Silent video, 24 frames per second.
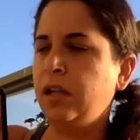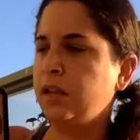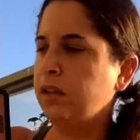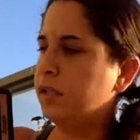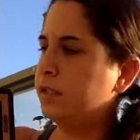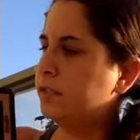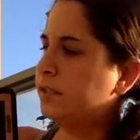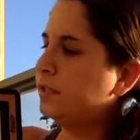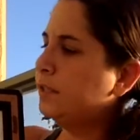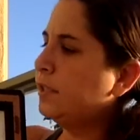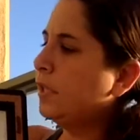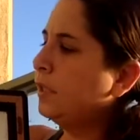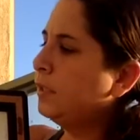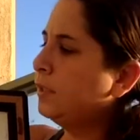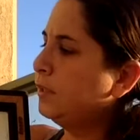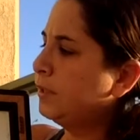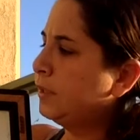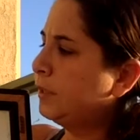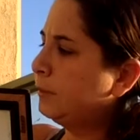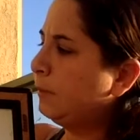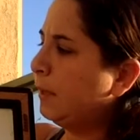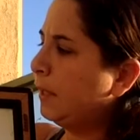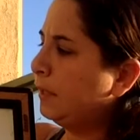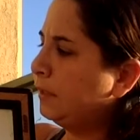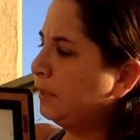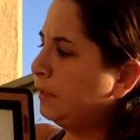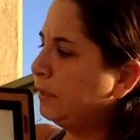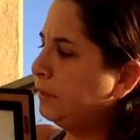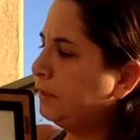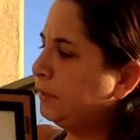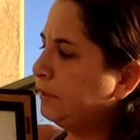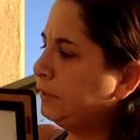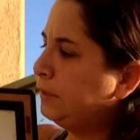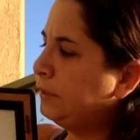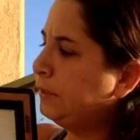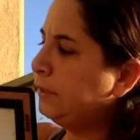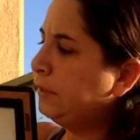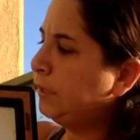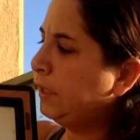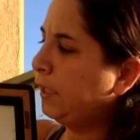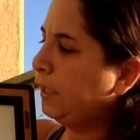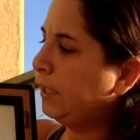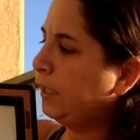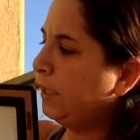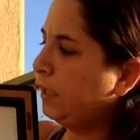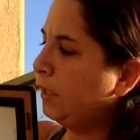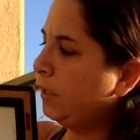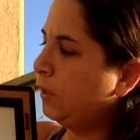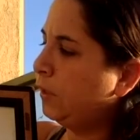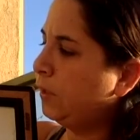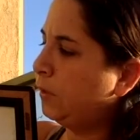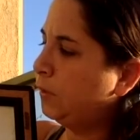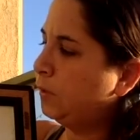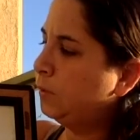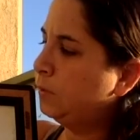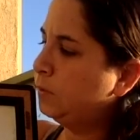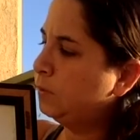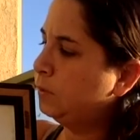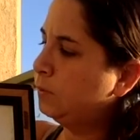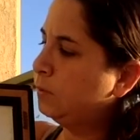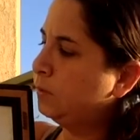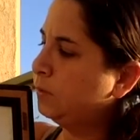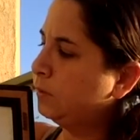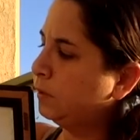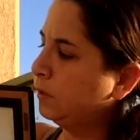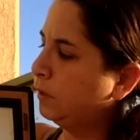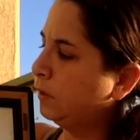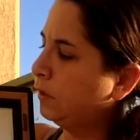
This is how you spell it: Daokumyo.